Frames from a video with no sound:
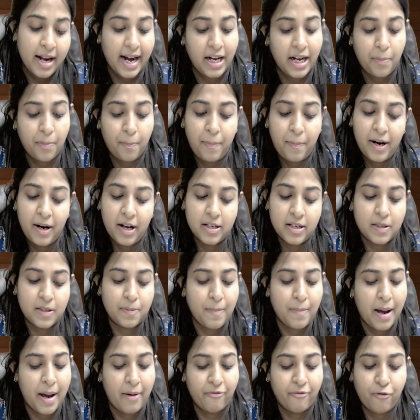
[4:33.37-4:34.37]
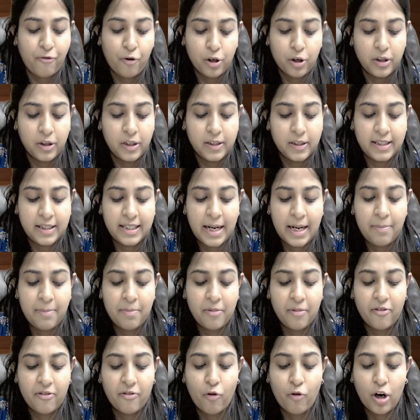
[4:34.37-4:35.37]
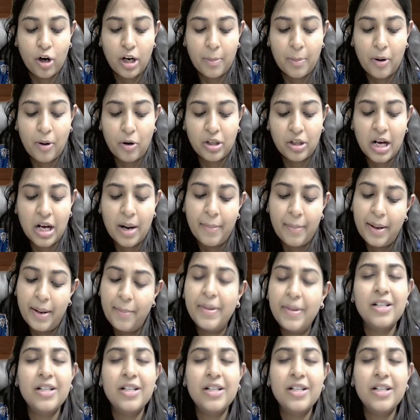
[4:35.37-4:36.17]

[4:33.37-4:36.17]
Plus, ma'am, for this time, what about the amendments?